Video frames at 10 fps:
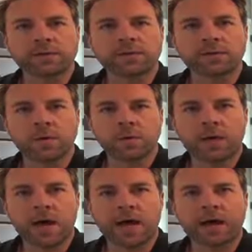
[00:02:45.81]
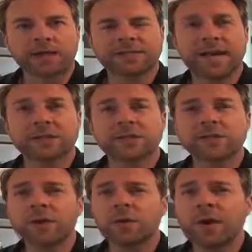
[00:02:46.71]
so kind, and
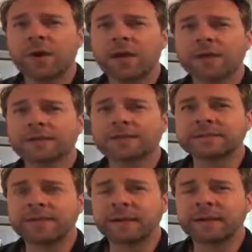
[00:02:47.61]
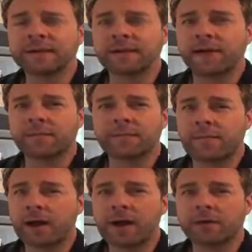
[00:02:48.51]
so excited and
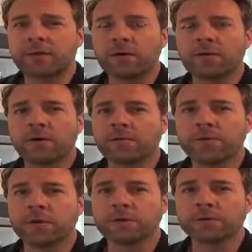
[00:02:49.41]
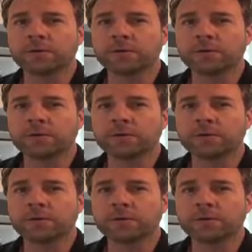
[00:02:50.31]
proud of where they go to